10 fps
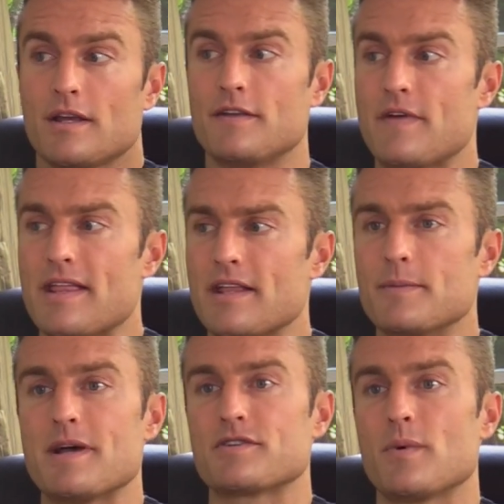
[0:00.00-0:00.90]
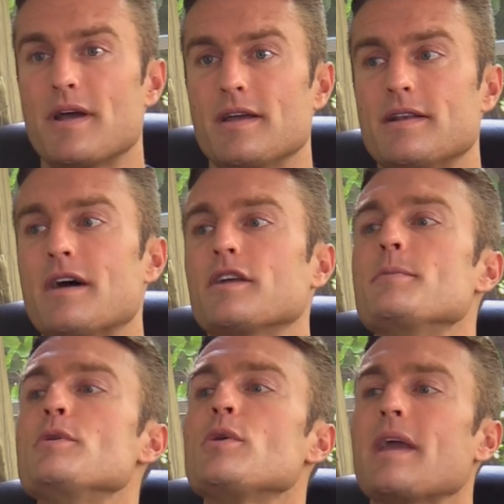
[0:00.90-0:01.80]
convey that in the best way and how to
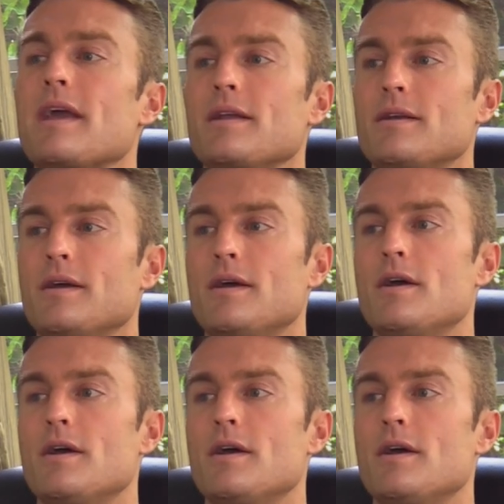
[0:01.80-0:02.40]
communicate